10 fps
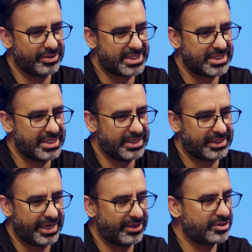see that
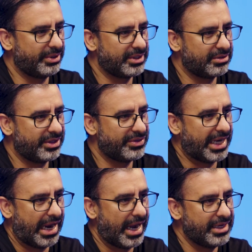kind of twinkle in the
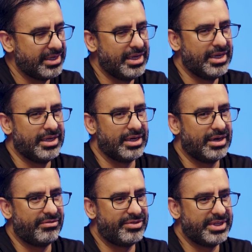eye
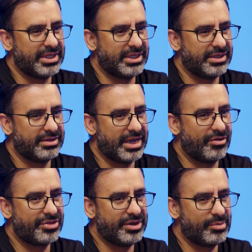of the
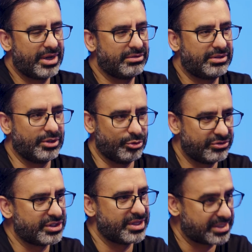healthy amount of
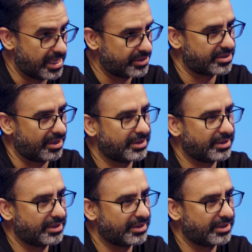delusion that's necessary.